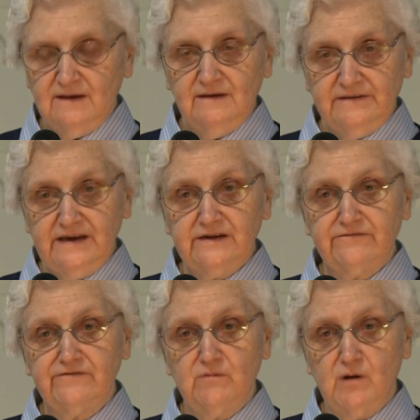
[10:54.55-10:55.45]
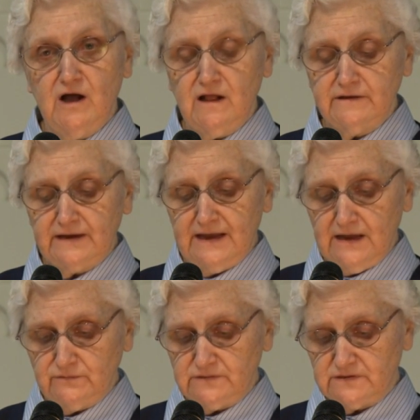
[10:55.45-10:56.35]
Yet, from all
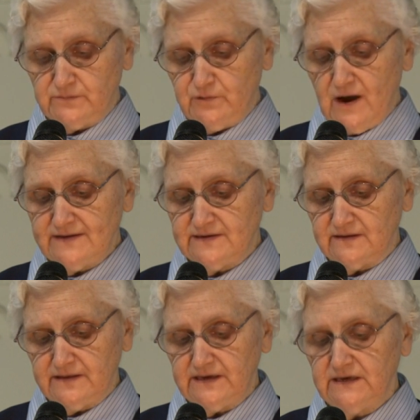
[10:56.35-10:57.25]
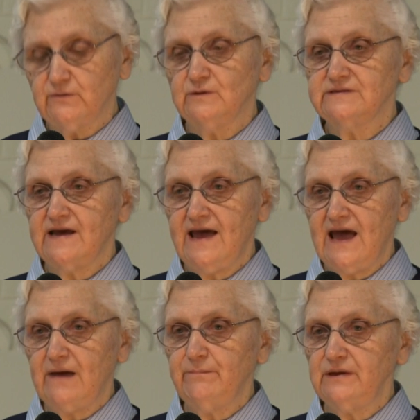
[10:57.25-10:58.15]
accounts, surprisingly, it was a
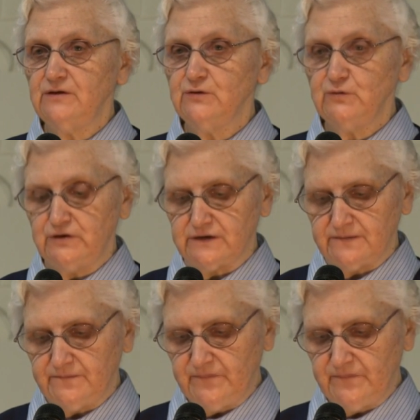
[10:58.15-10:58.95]
happy union,